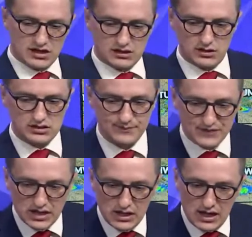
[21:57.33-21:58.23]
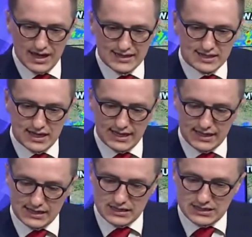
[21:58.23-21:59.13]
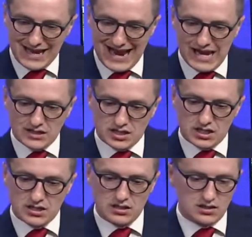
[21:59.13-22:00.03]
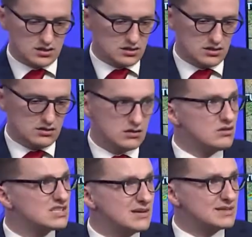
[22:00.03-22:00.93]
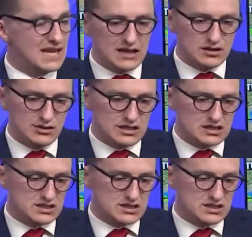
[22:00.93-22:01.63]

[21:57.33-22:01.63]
pretty closely. All right, it is 8:36. We're going